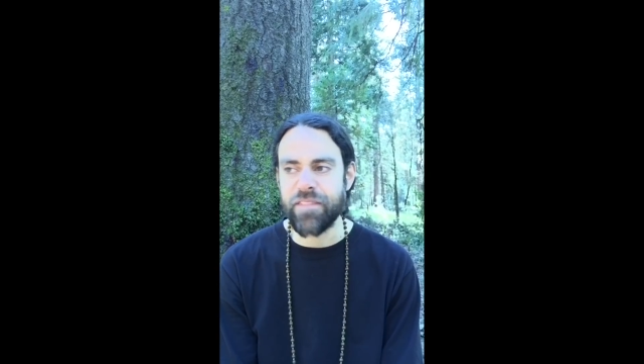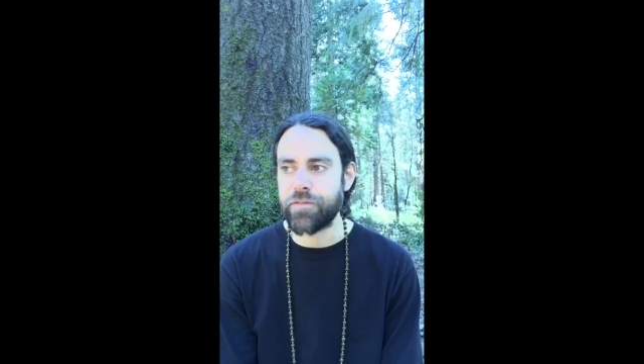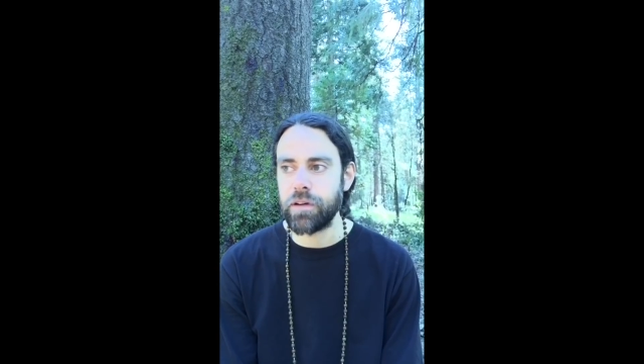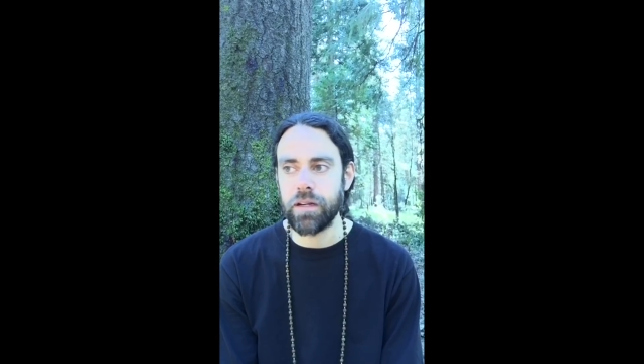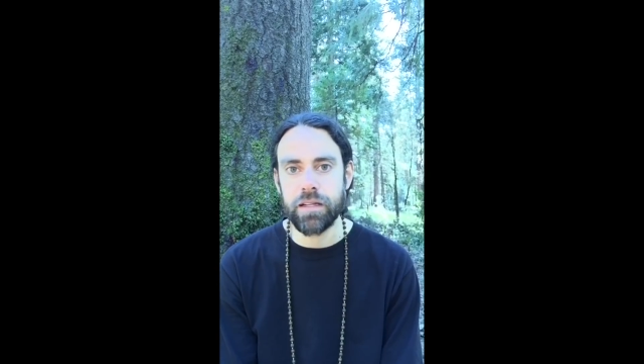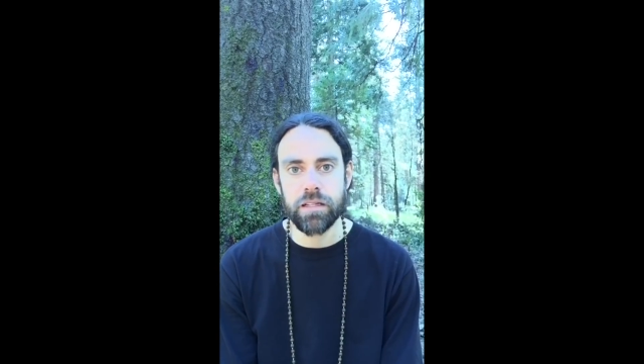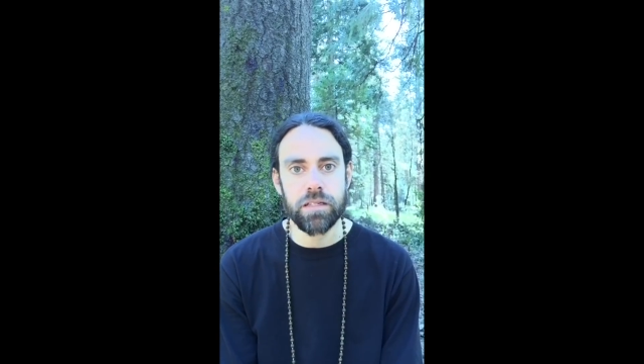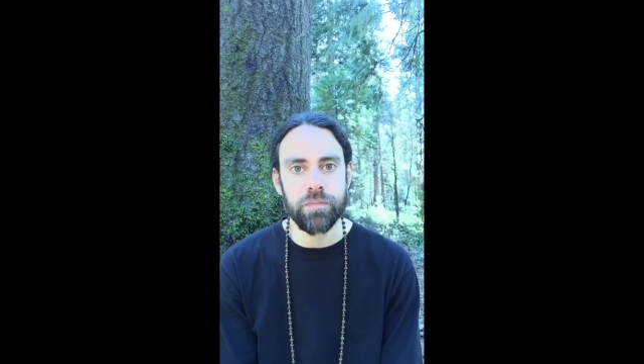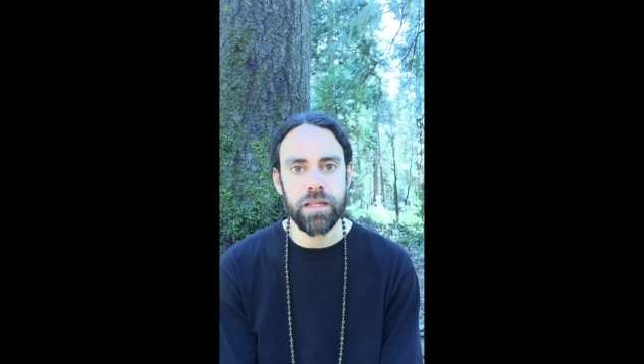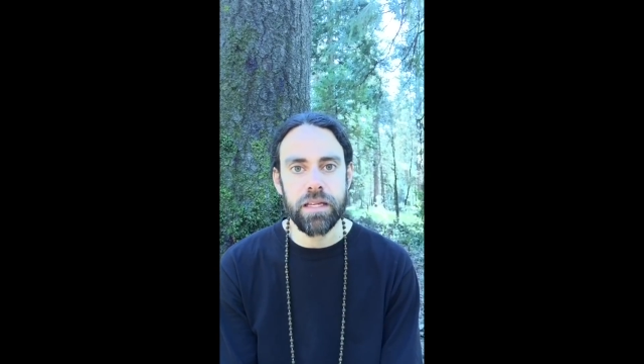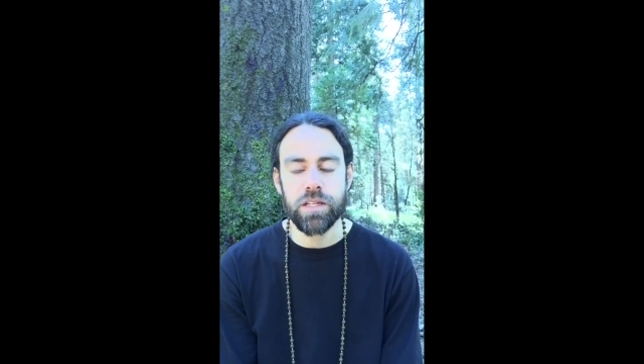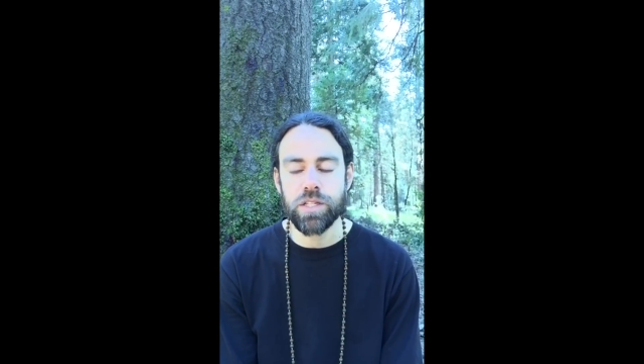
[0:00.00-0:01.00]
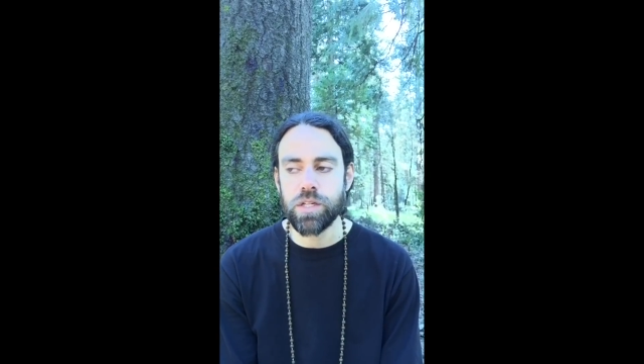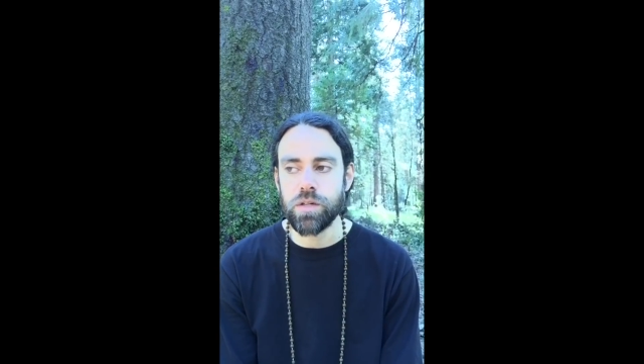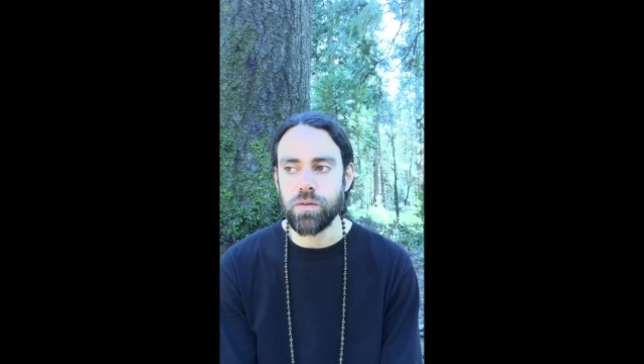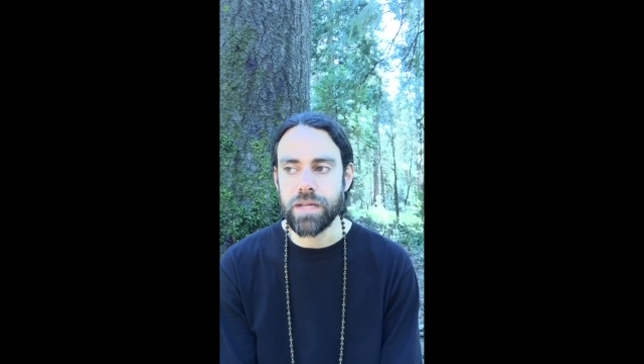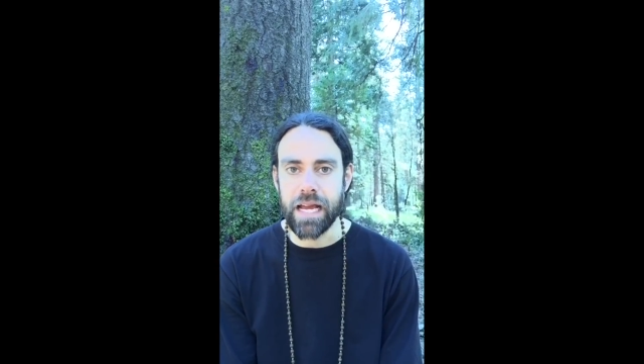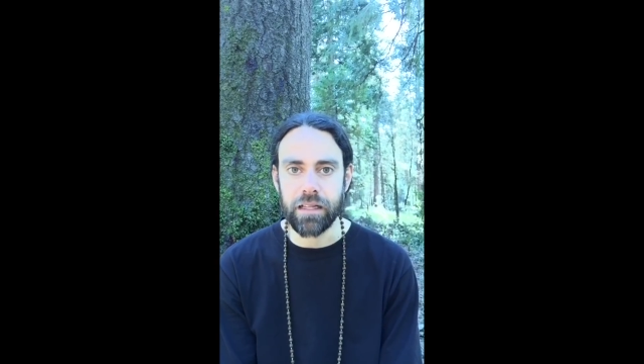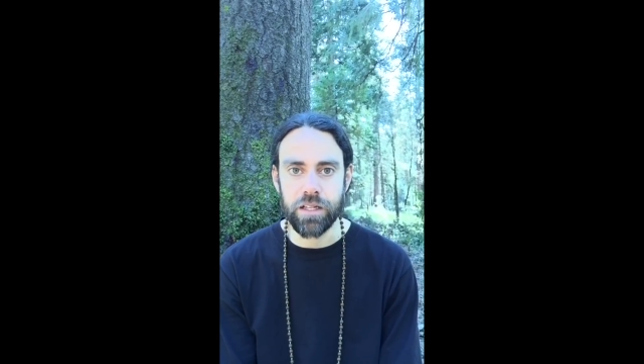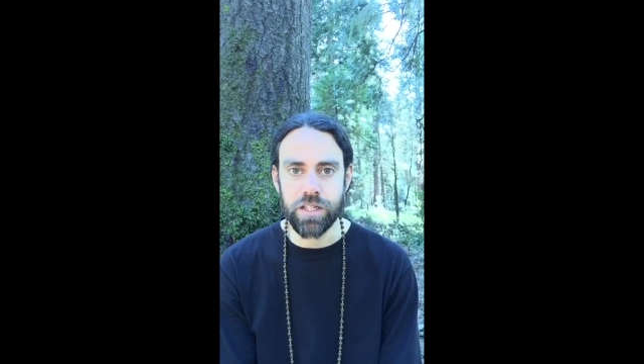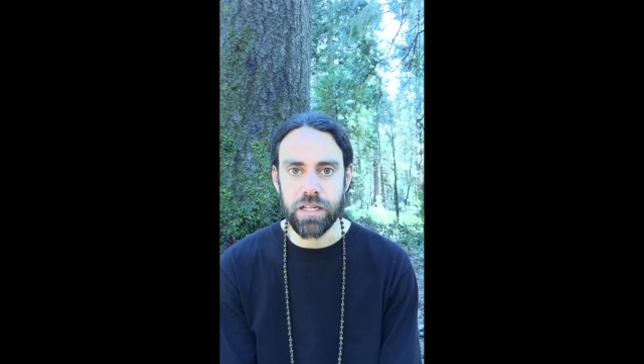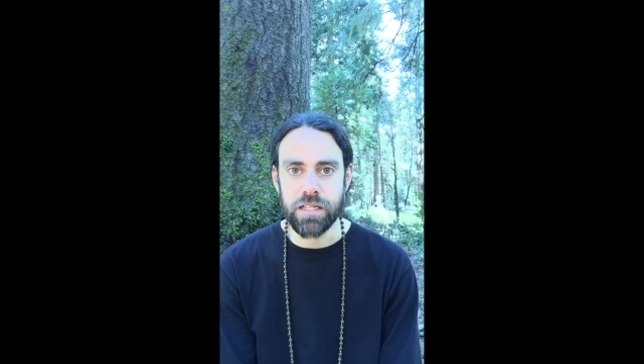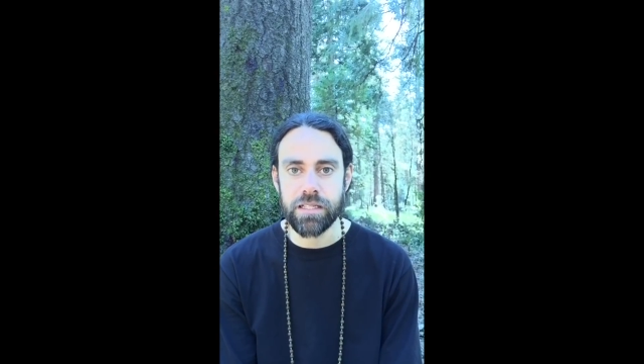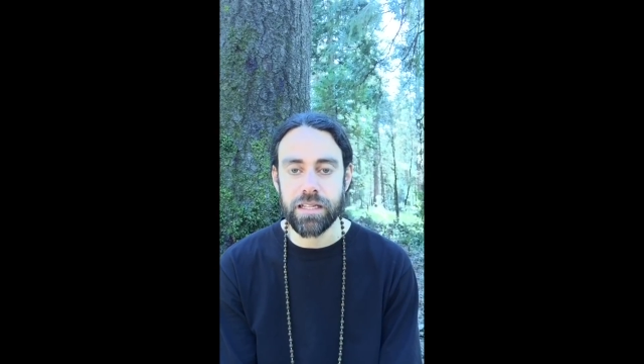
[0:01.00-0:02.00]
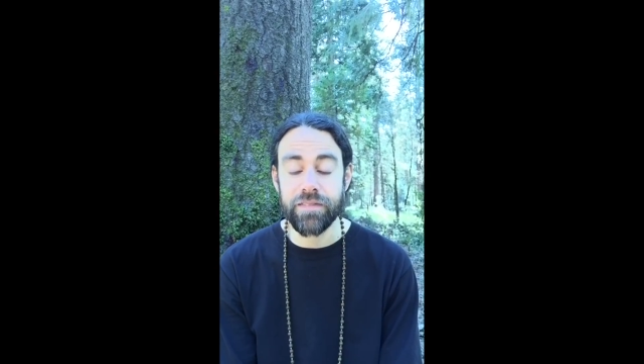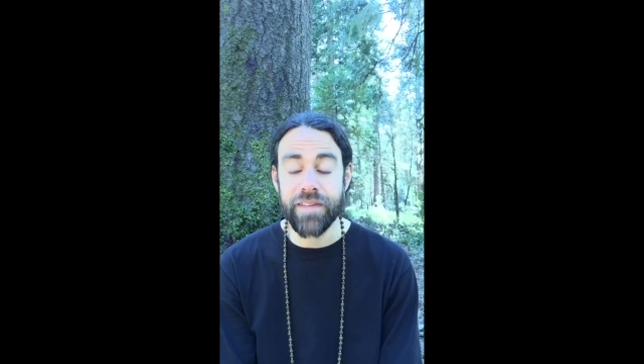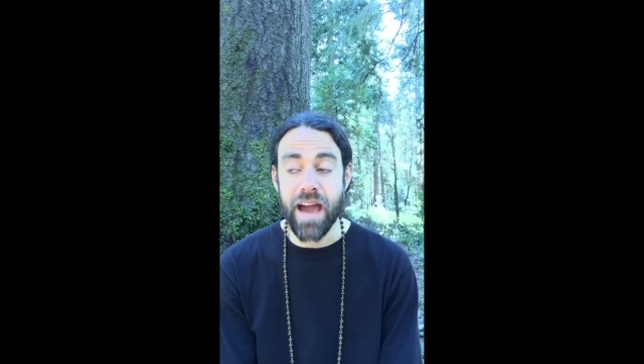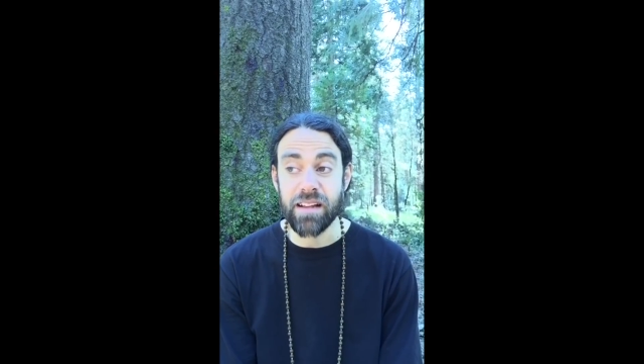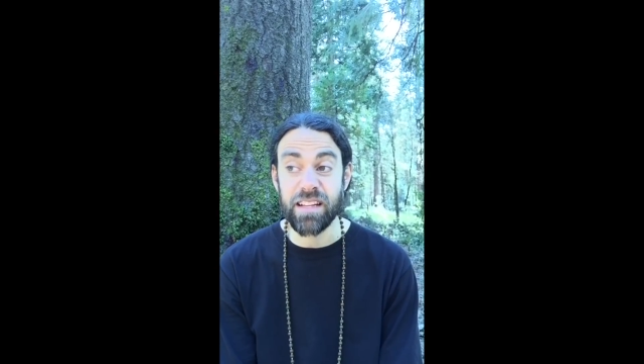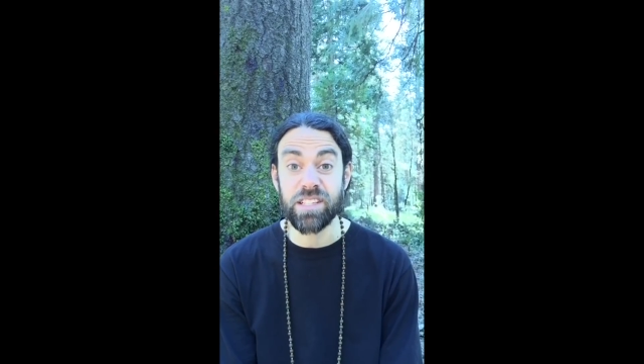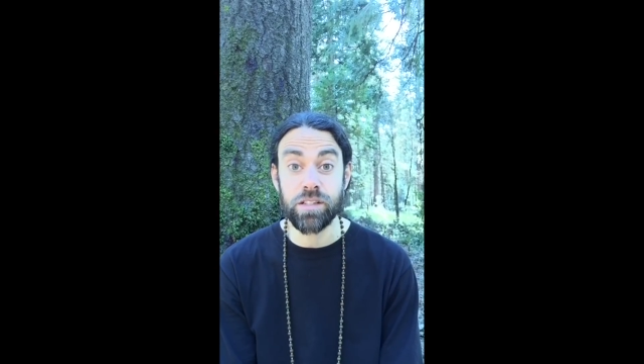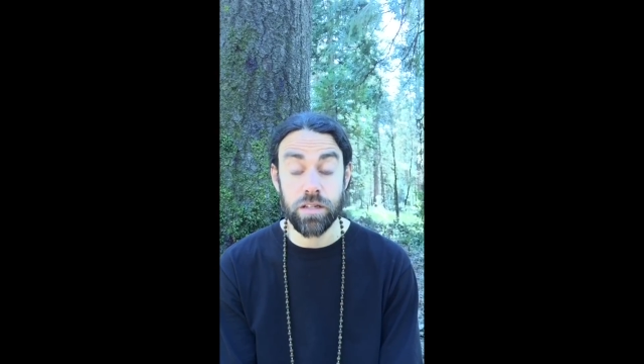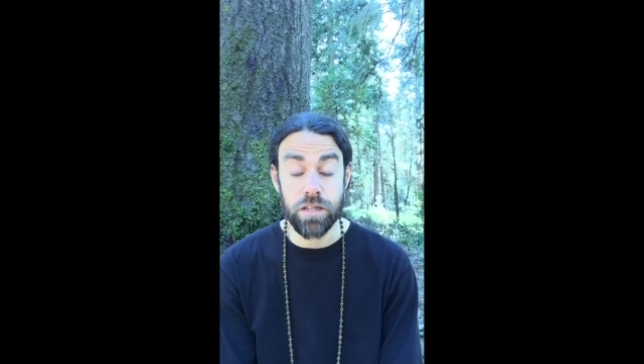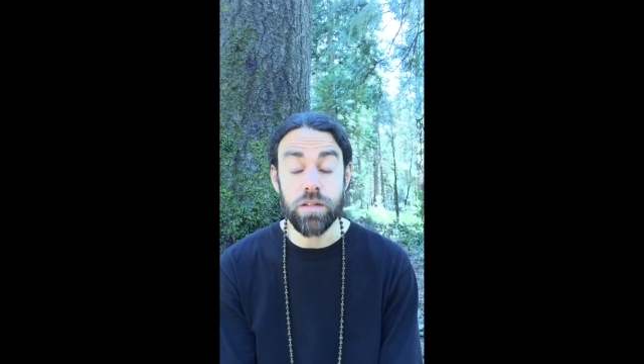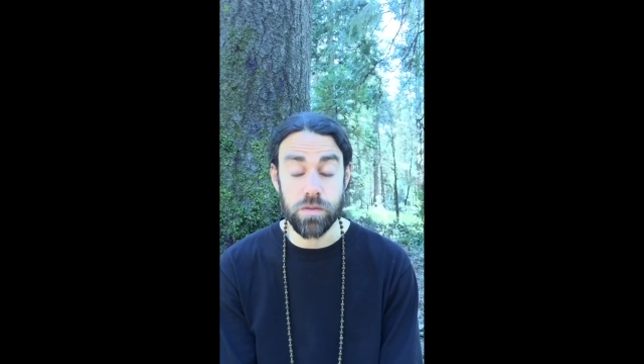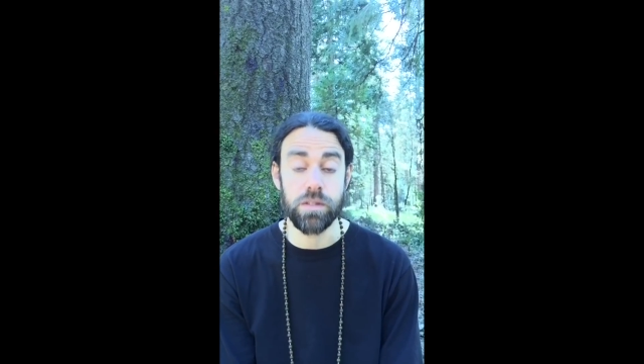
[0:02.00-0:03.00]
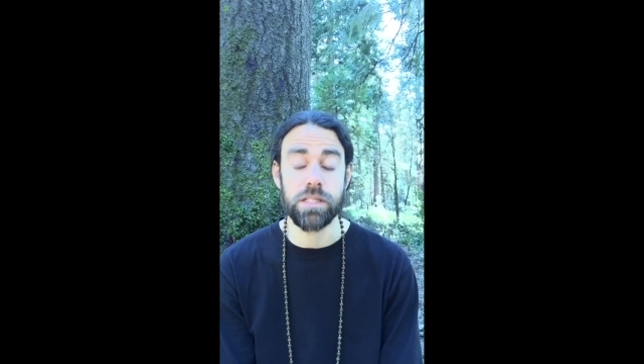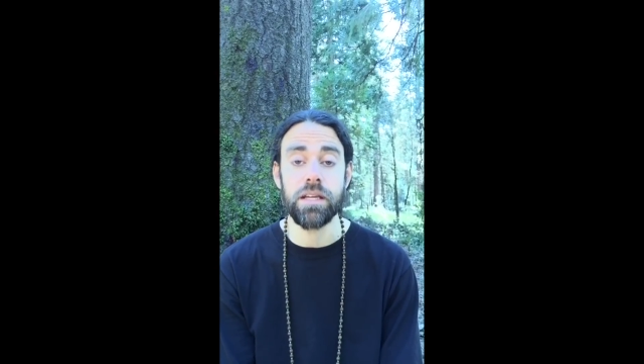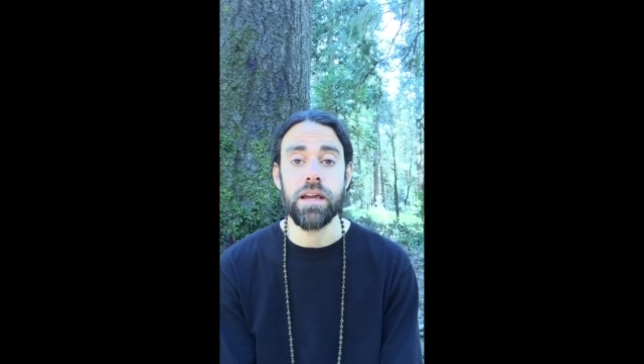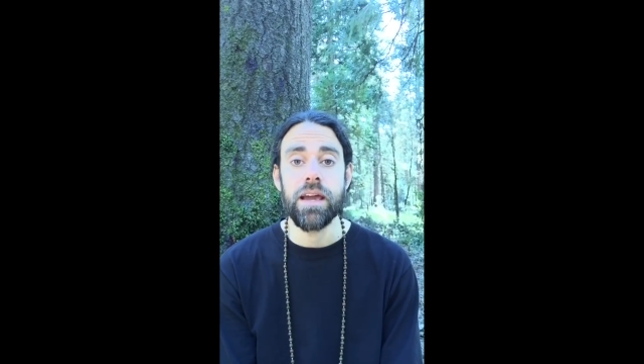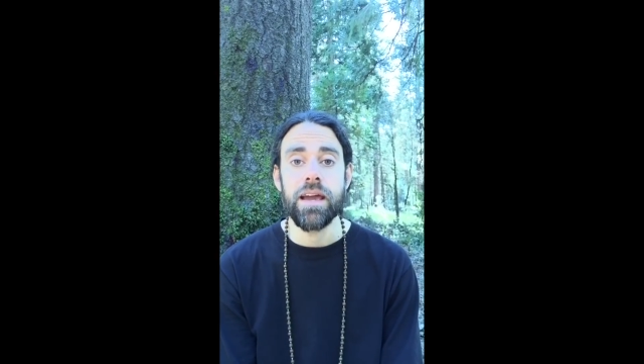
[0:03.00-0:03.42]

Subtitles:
effort and discipline to negligence. In fact, it's good news.